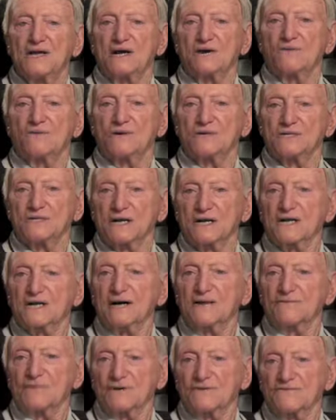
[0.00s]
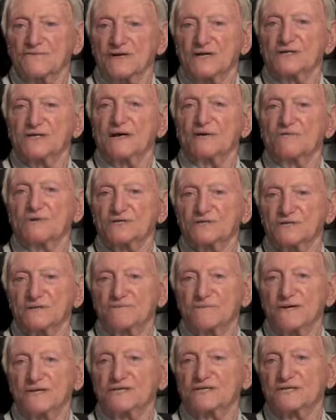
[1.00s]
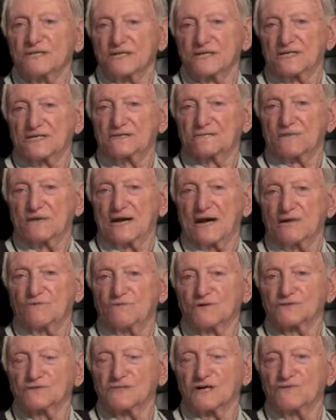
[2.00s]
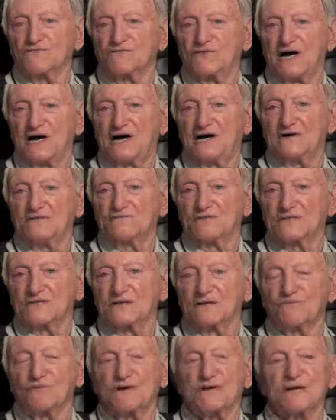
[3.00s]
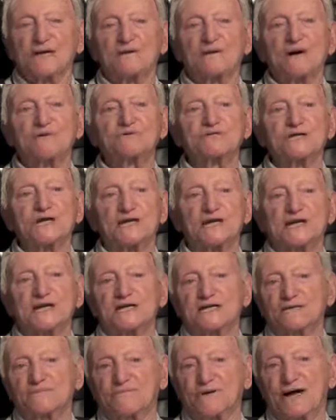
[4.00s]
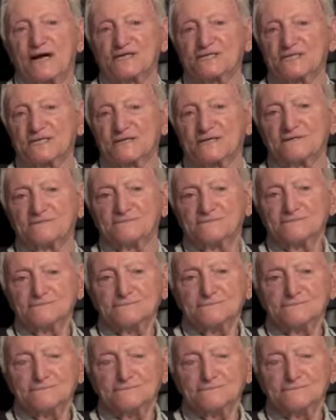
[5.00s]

There was a couple of, there were some incidents, but I wasn't involved. But there were, I was in Lincoln, Nebraska,